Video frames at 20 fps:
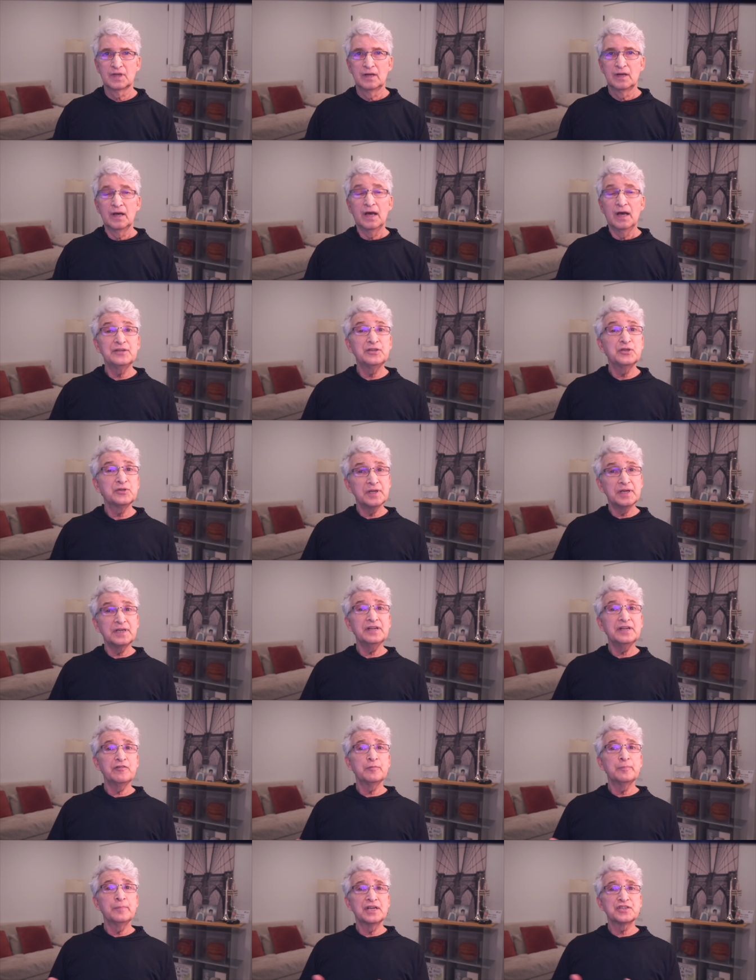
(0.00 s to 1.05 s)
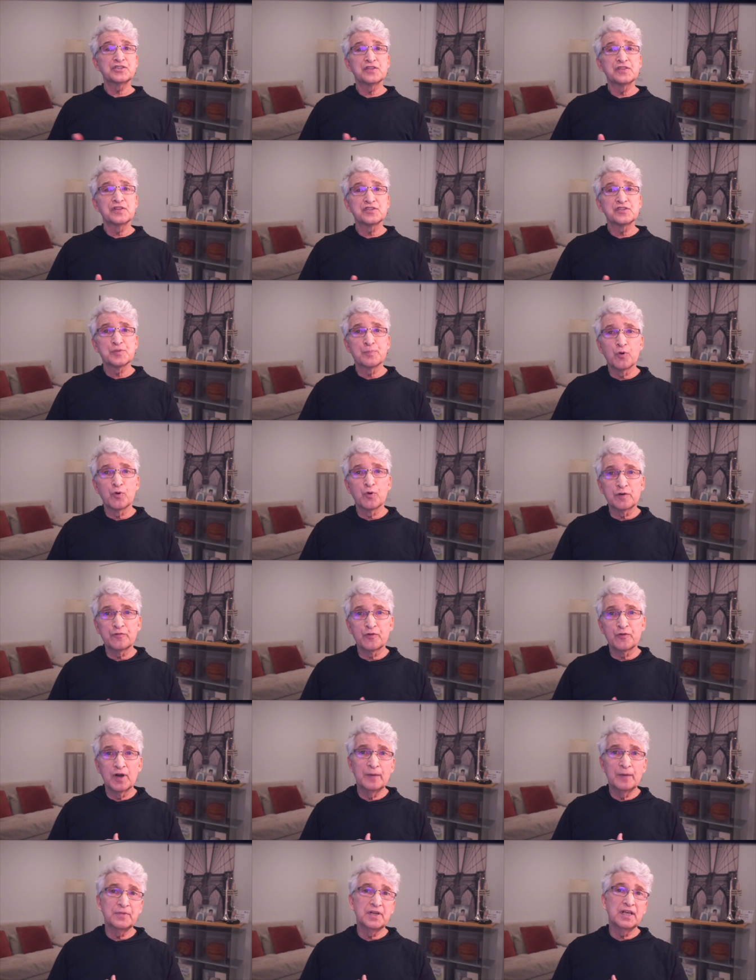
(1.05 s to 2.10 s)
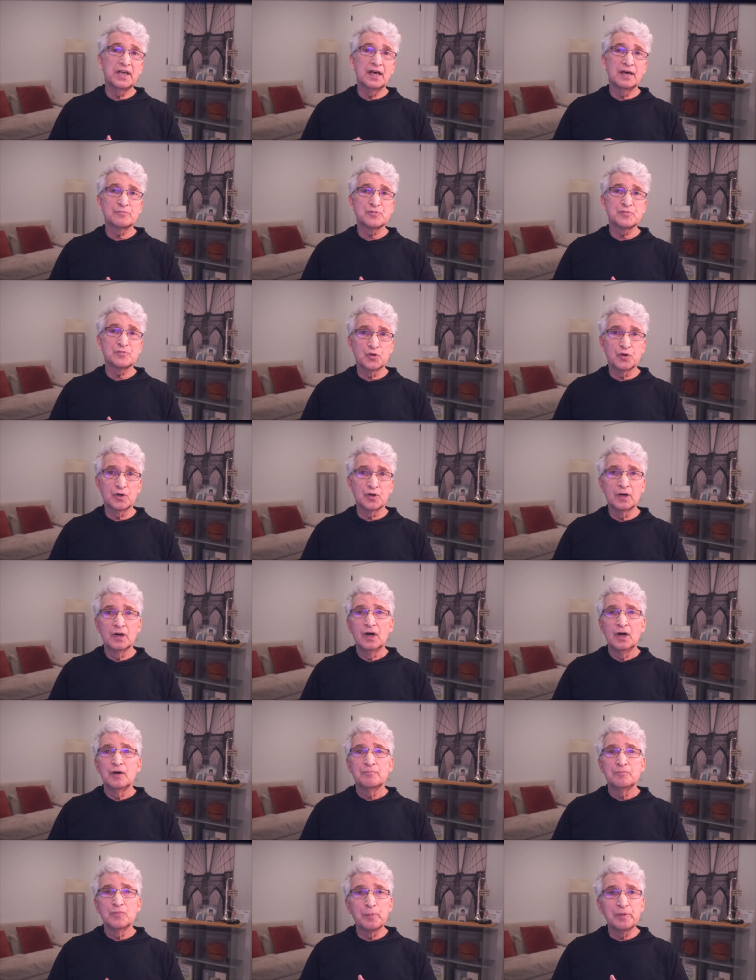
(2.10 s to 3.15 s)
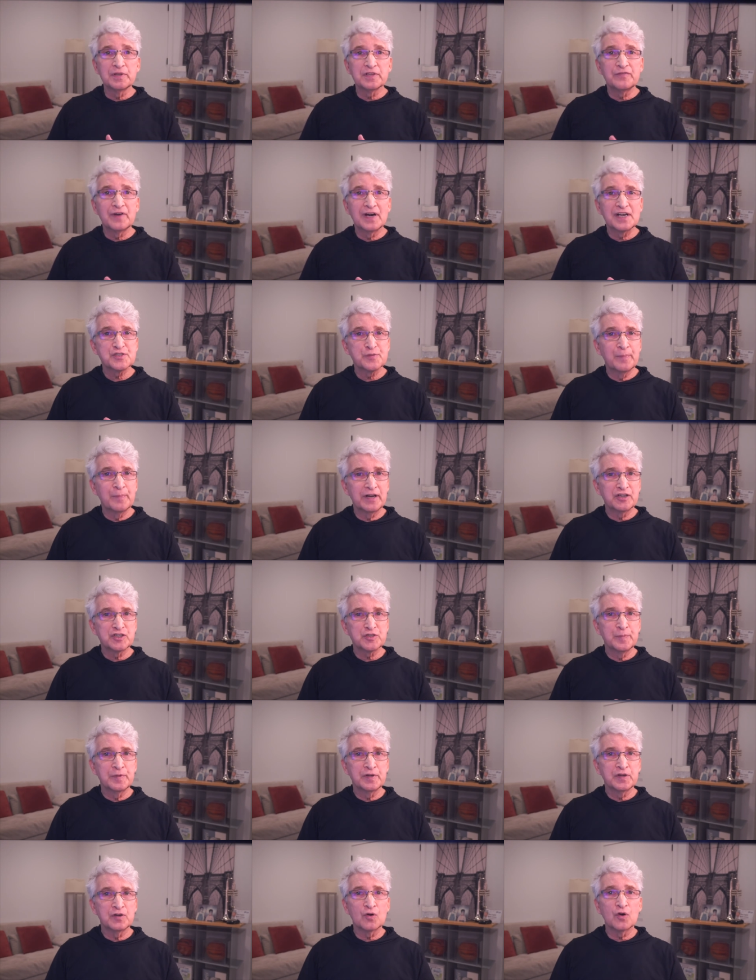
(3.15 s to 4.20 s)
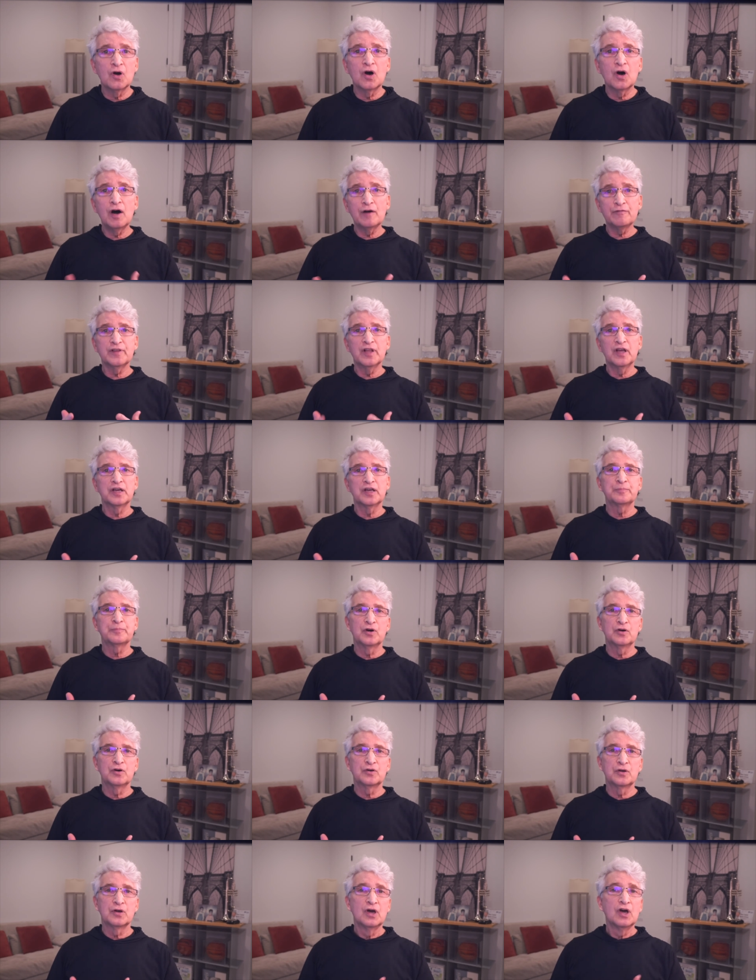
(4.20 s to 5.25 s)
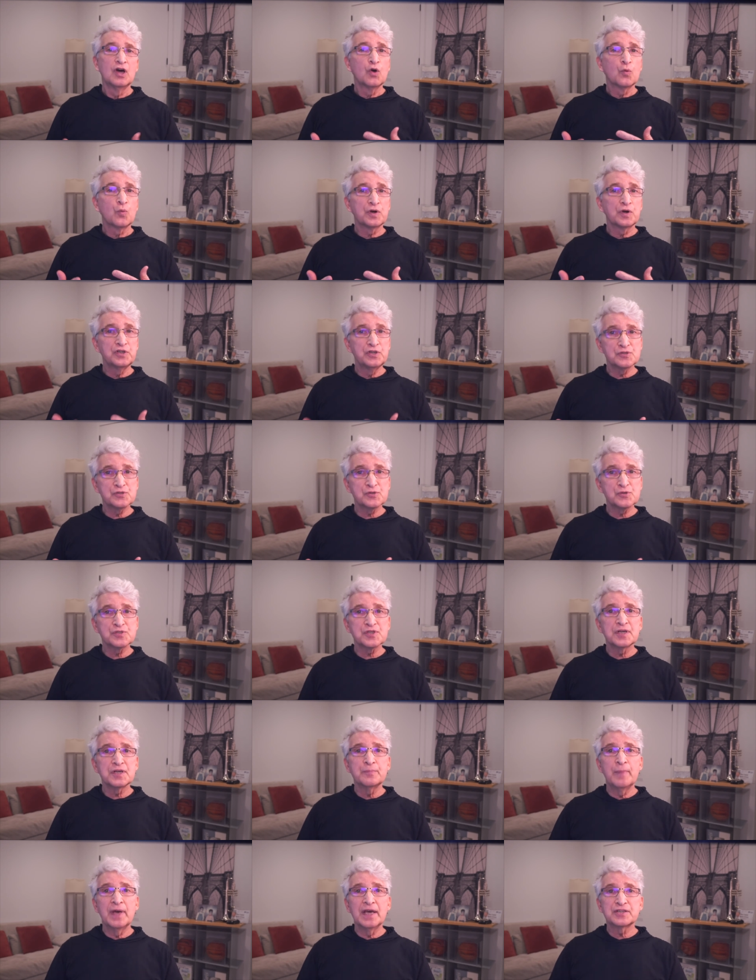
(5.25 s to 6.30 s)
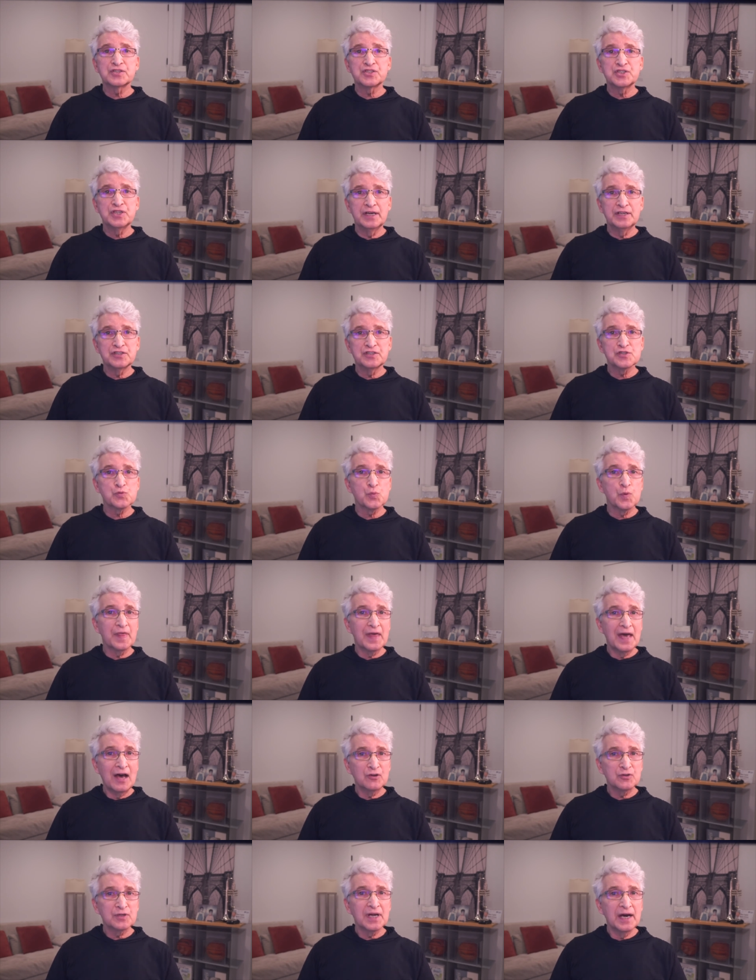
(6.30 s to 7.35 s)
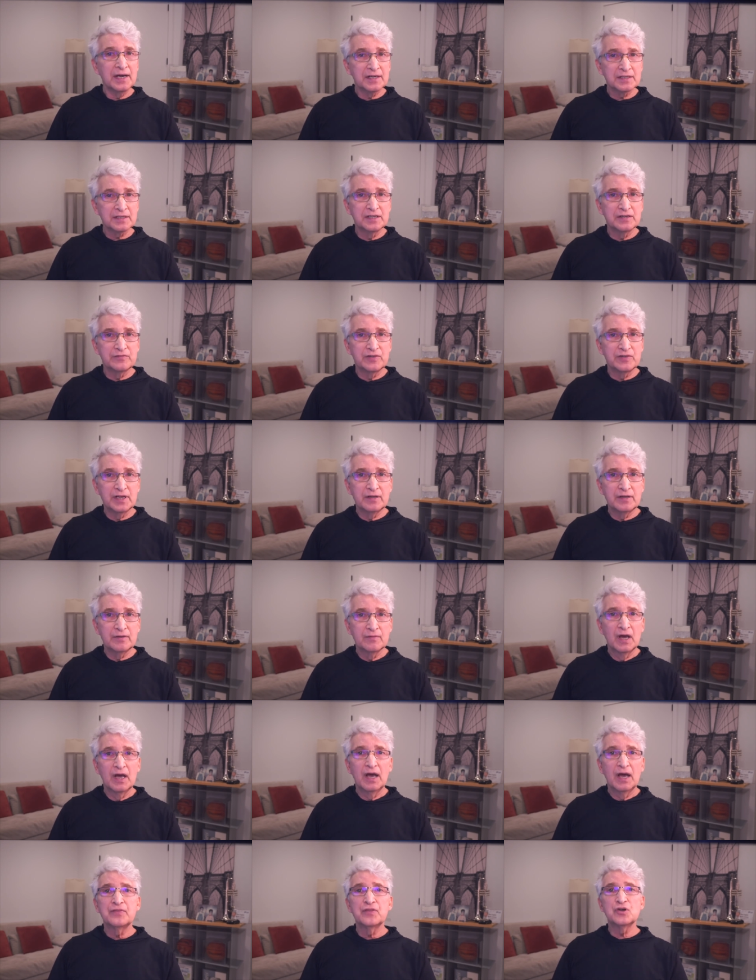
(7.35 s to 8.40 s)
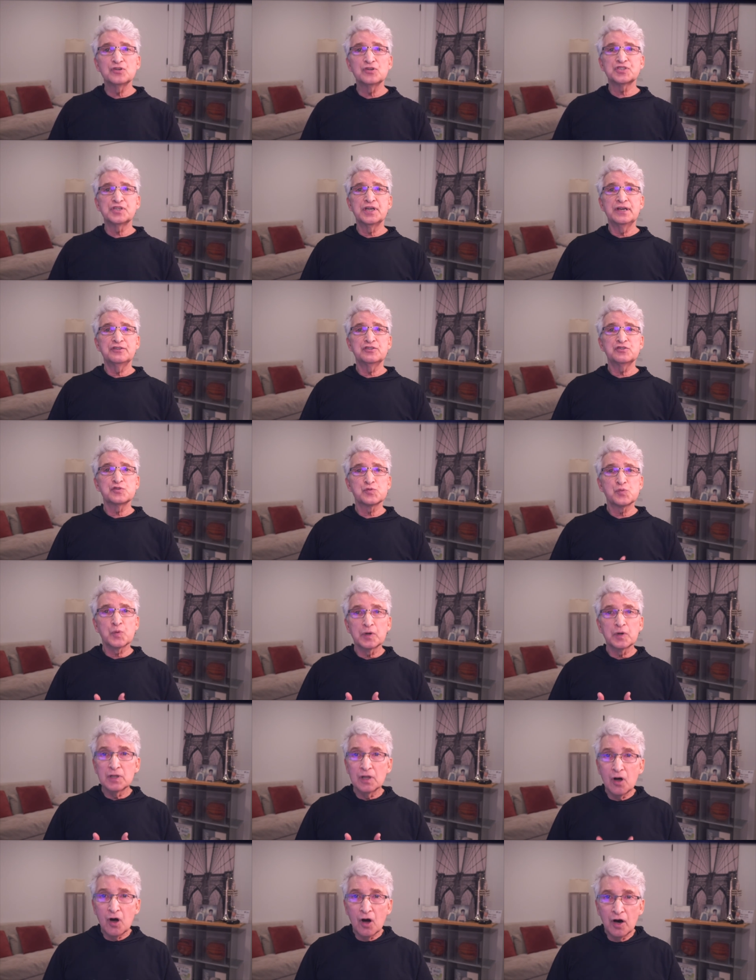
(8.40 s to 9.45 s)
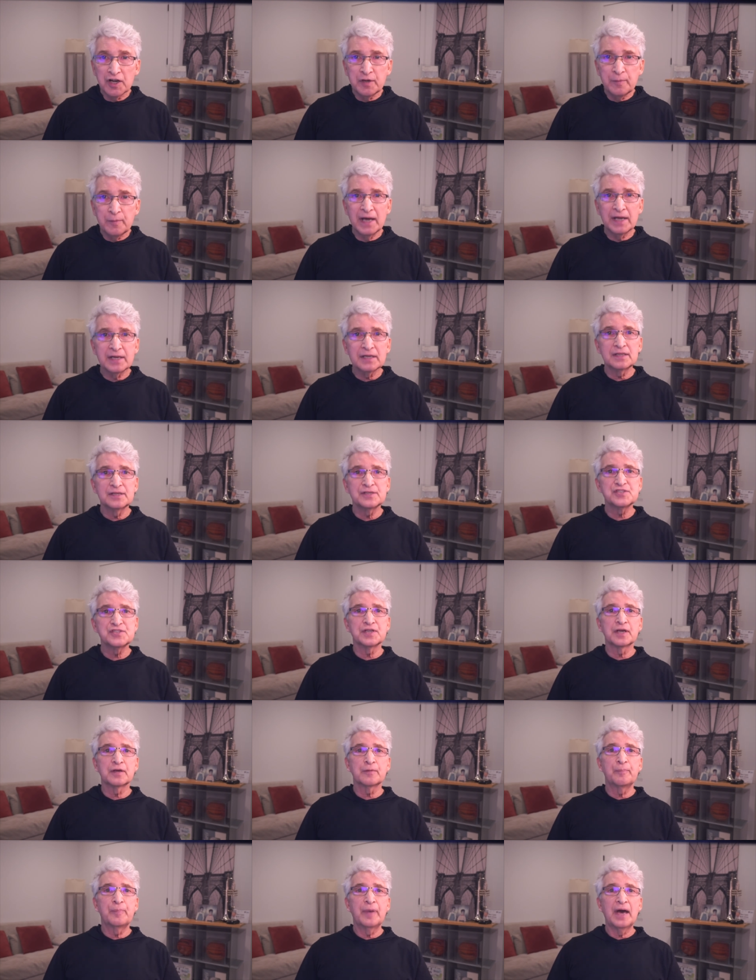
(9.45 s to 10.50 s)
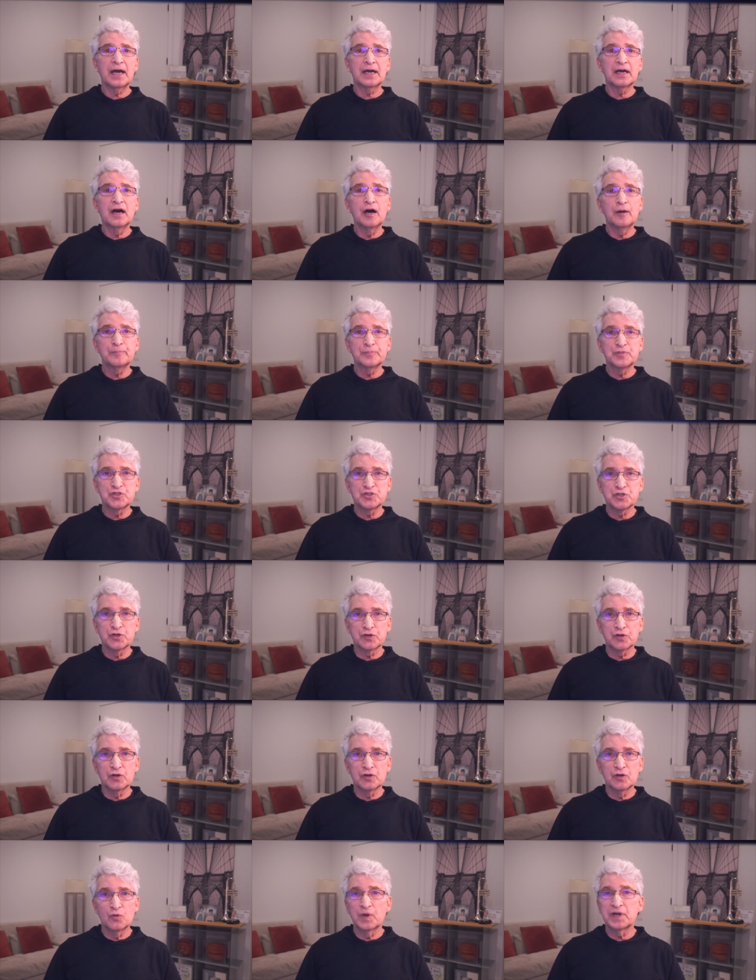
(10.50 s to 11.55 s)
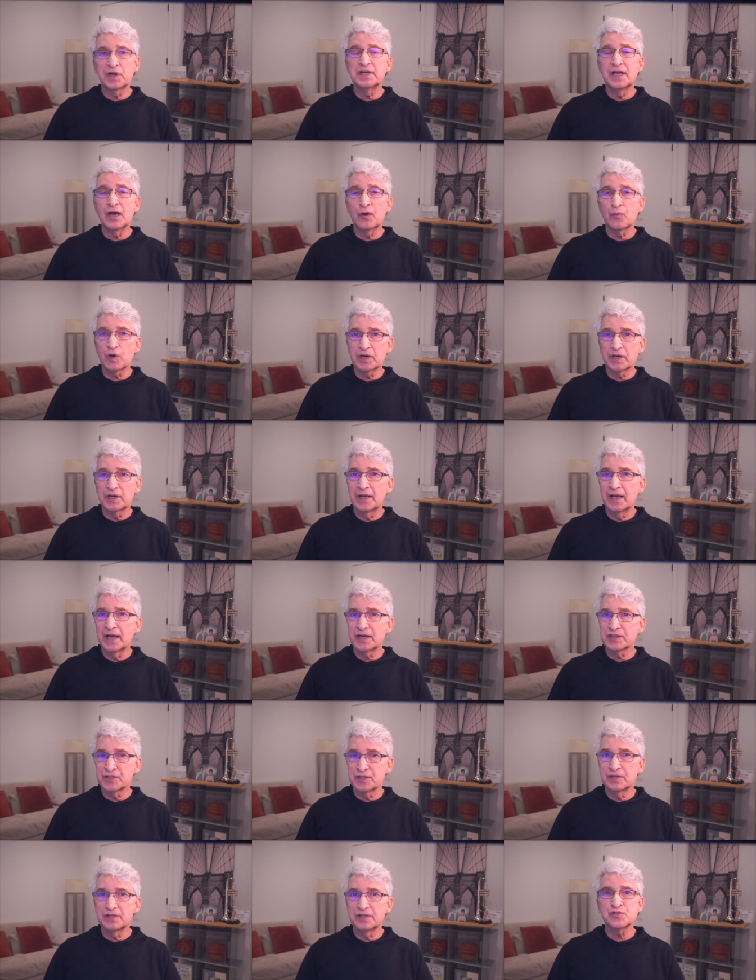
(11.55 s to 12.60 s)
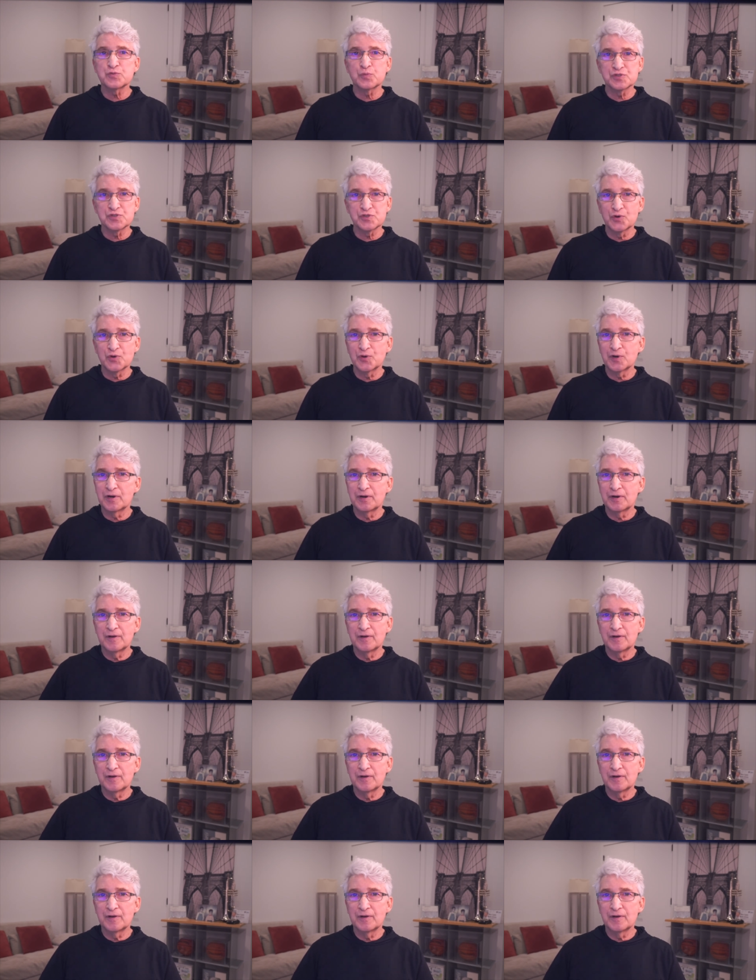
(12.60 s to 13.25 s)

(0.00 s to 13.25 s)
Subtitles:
And you didn't even mention the support for MDMs or mobile device management or offline mode, where users can make changes without connectivity, and those changes will automatically sync back up to Sugar when a network connection is restored.